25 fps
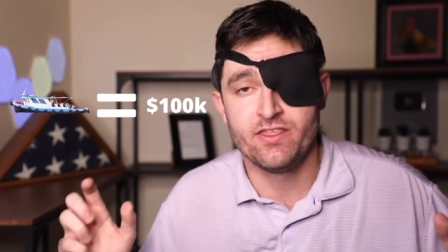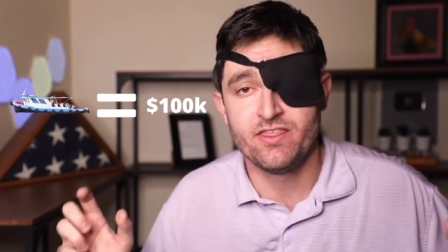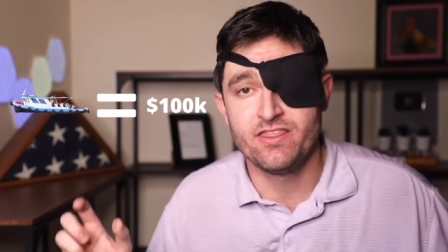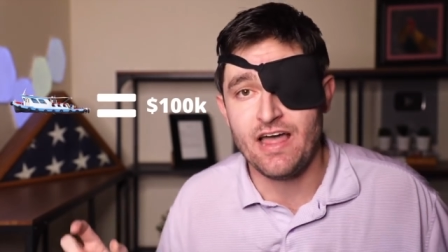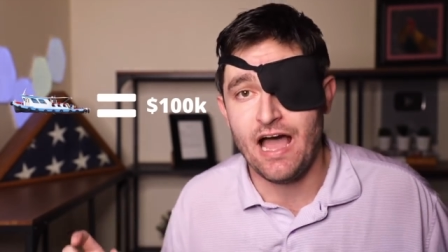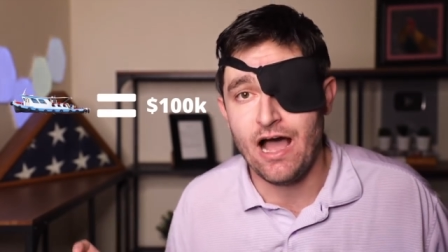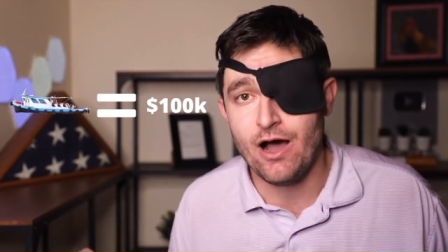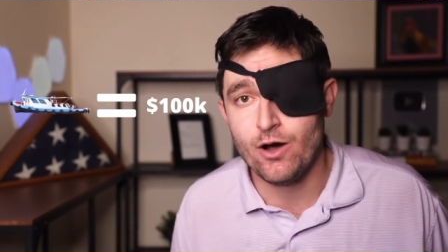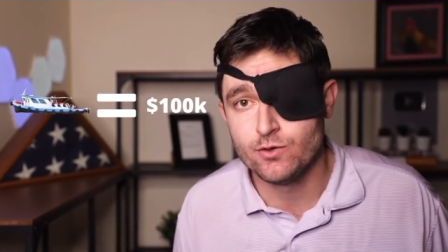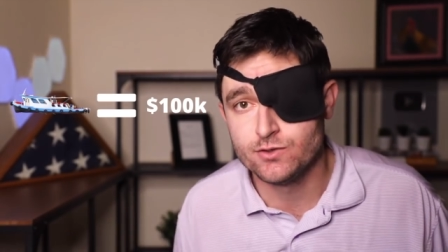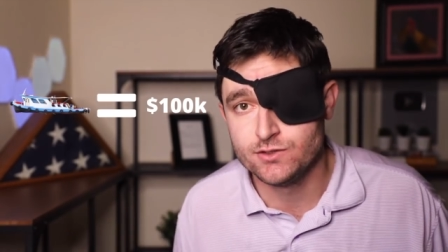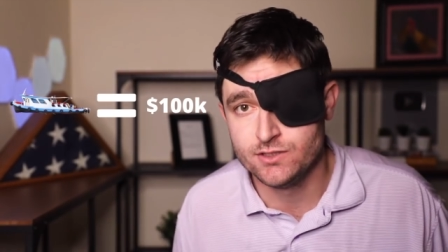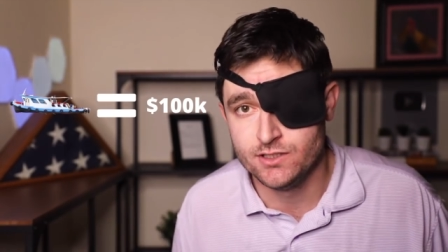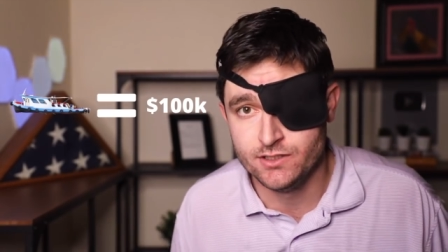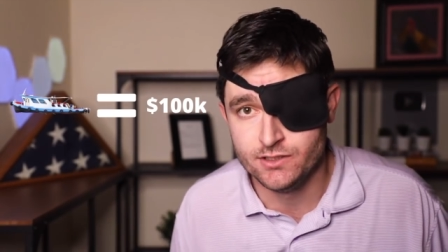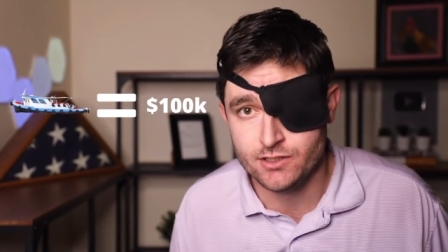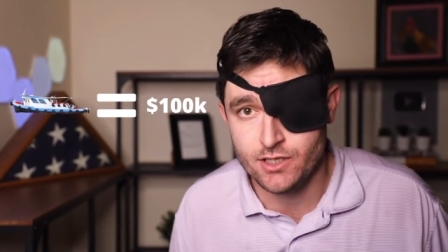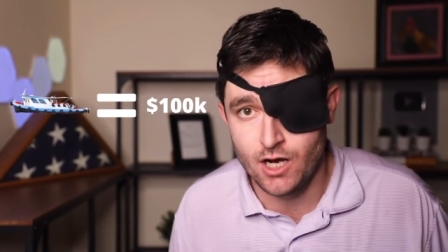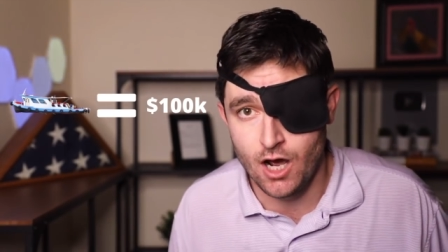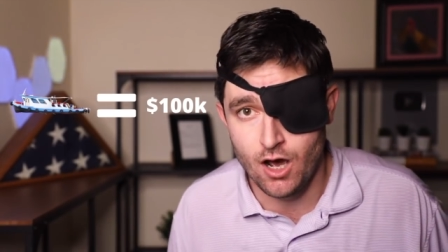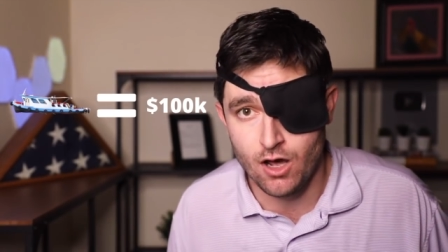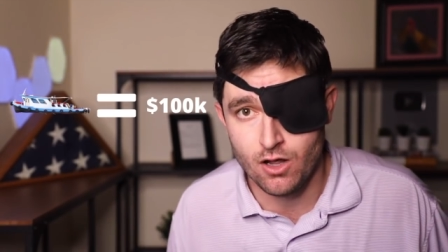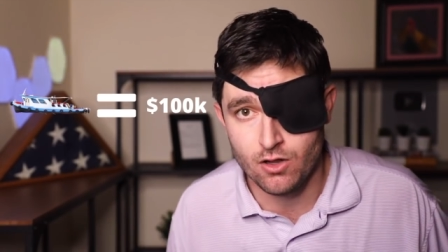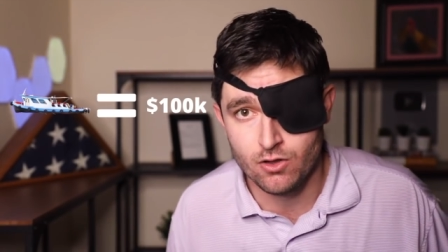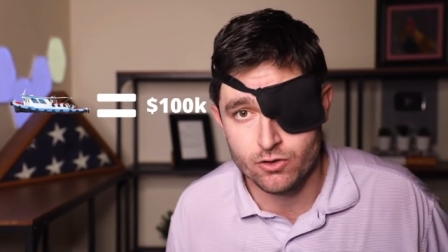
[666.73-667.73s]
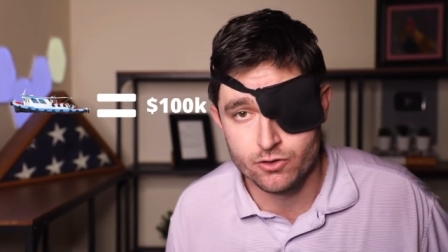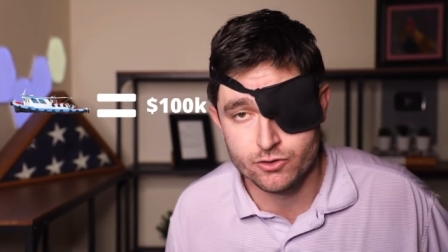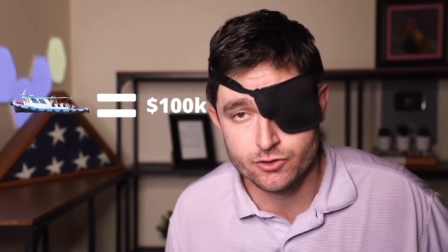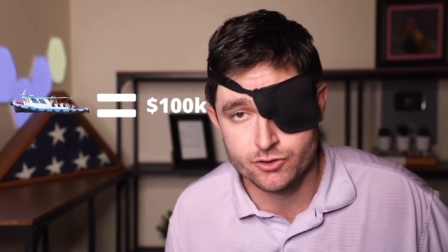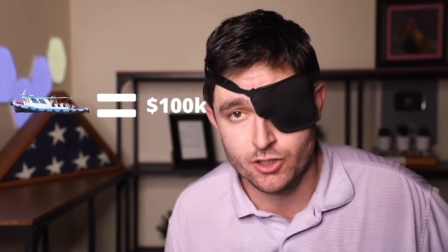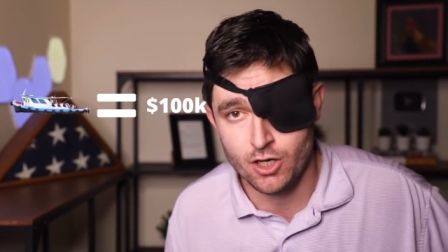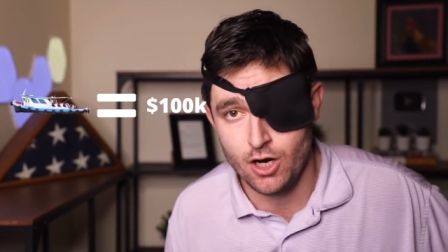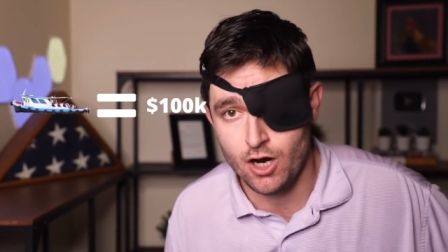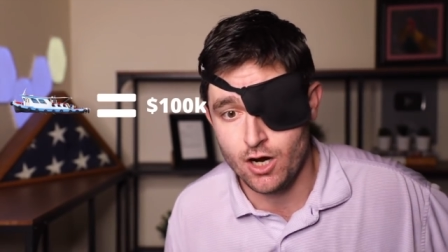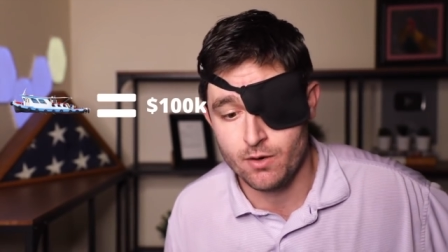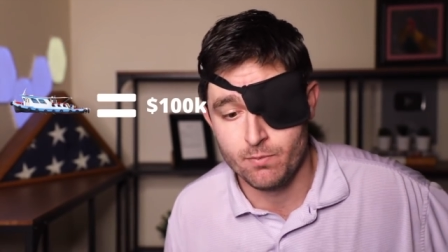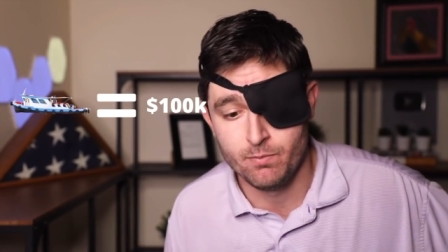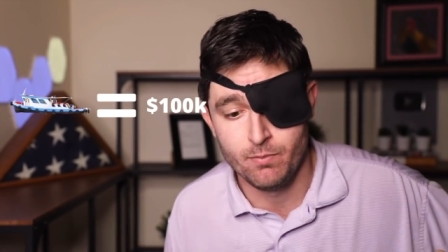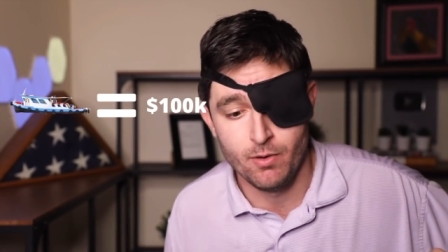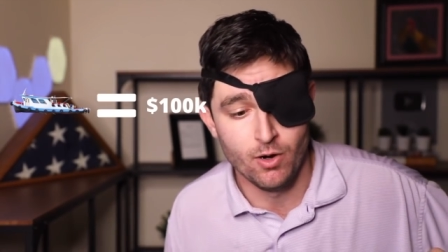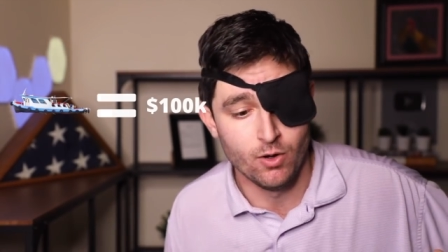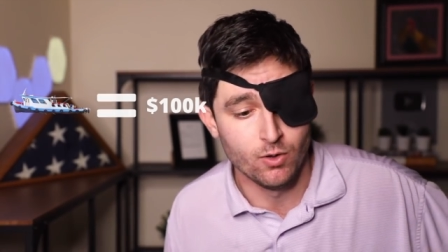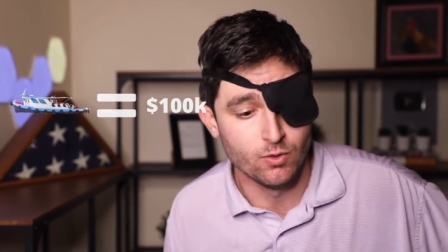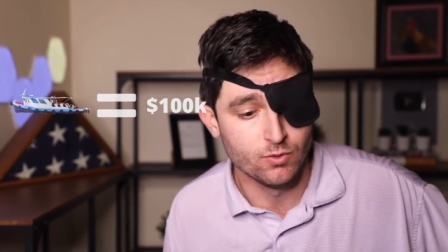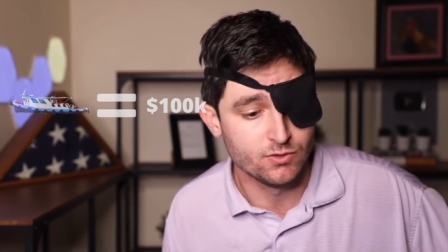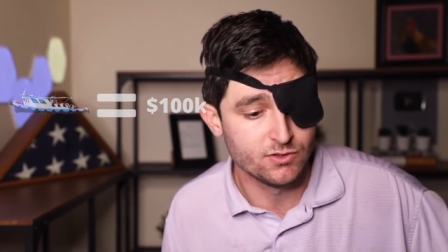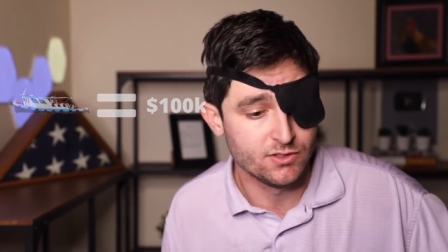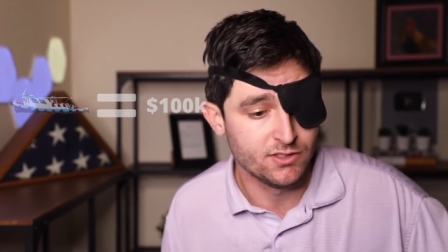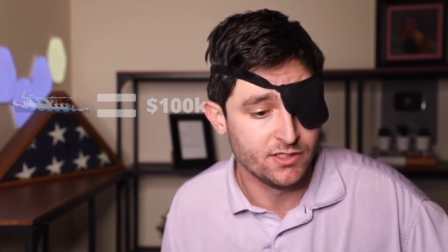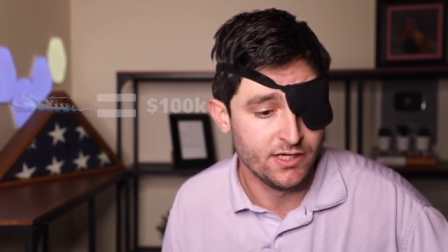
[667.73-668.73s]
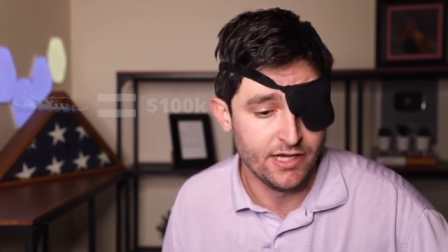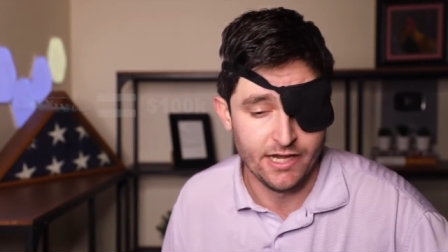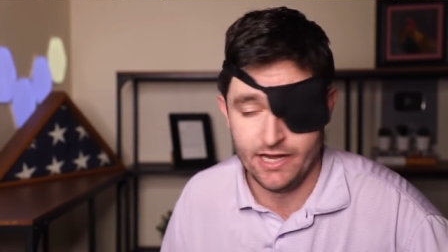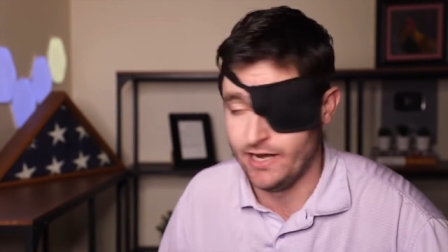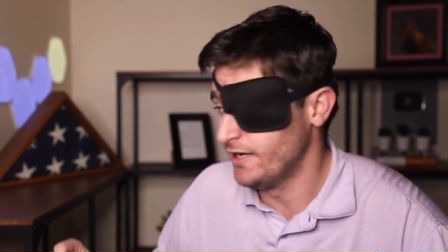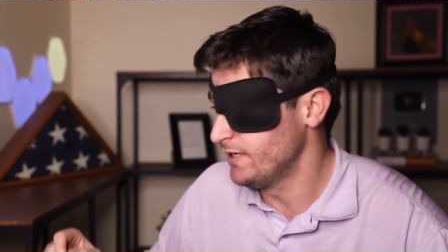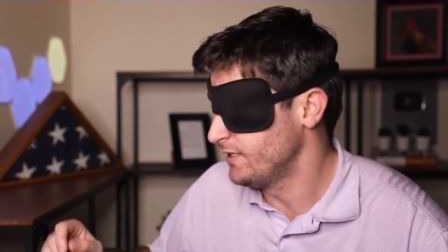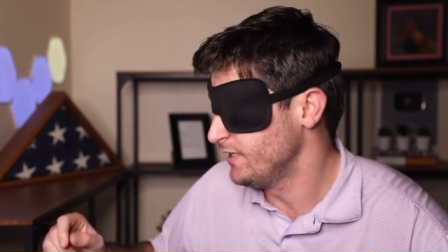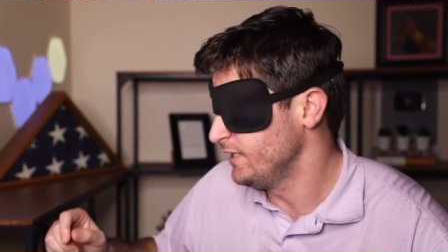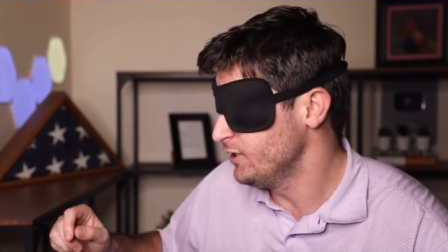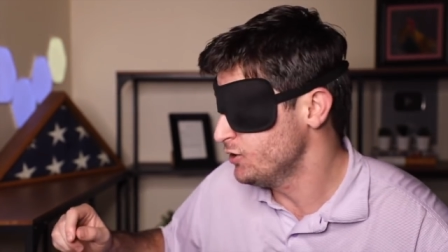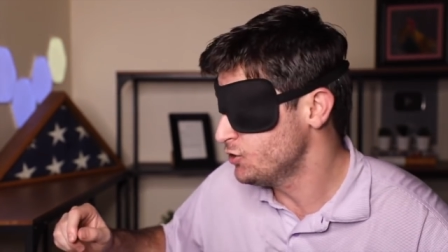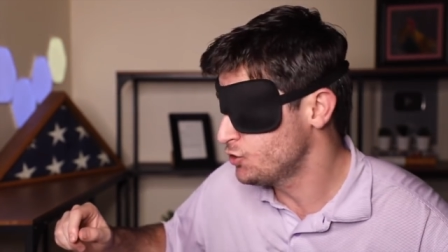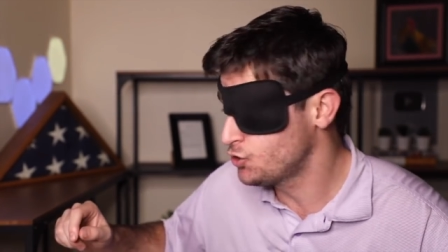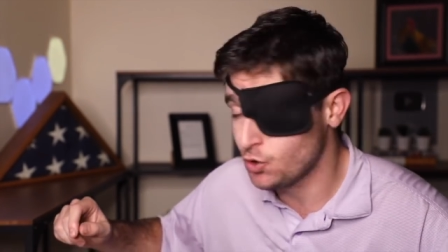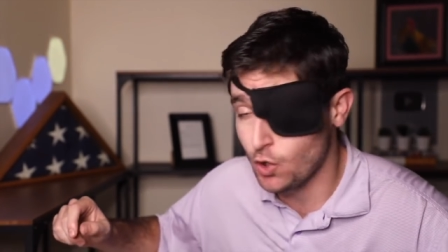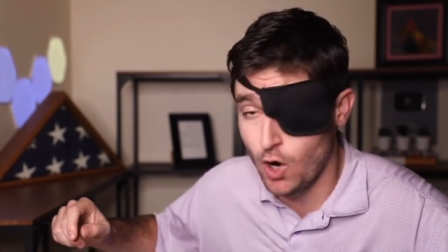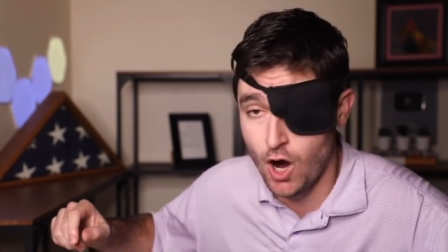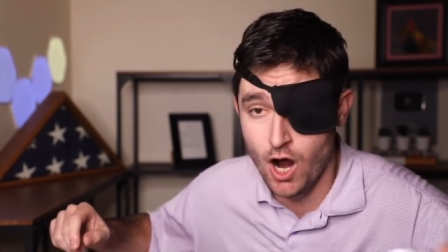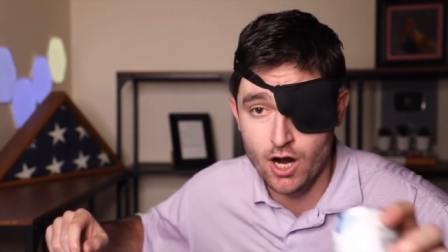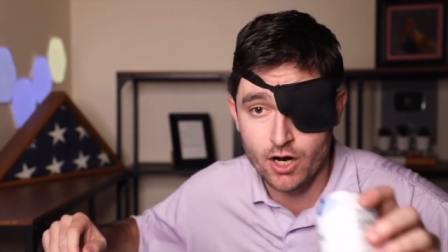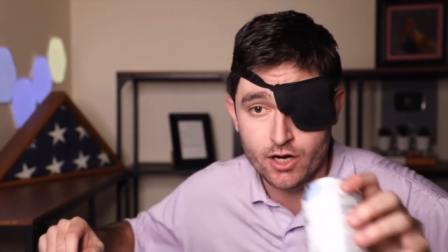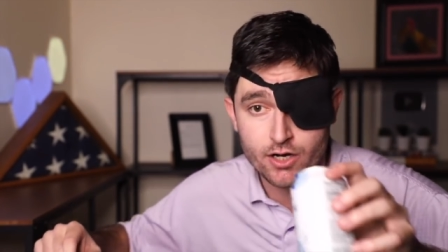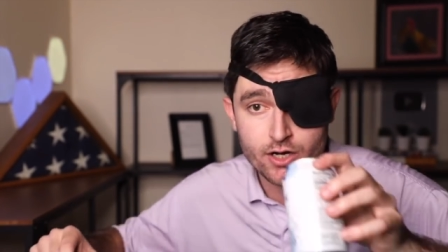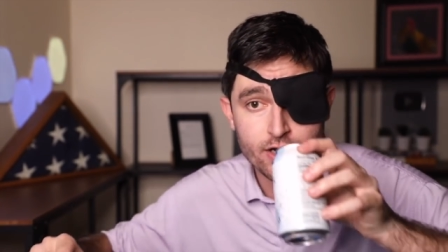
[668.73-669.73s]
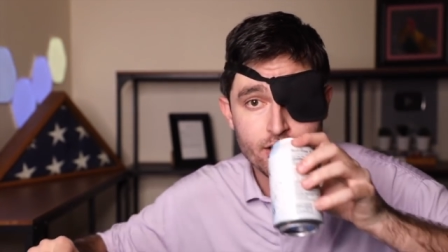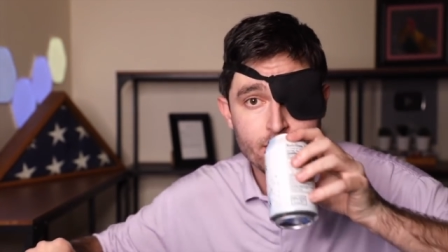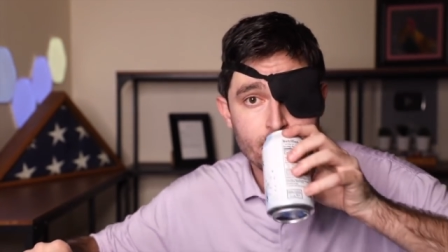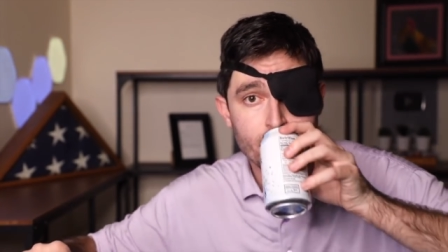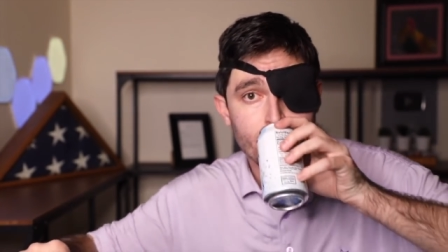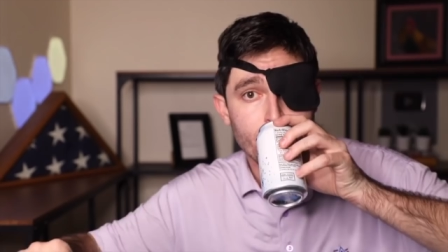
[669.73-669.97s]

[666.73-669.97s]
thousand dollar tugboat and he's drunk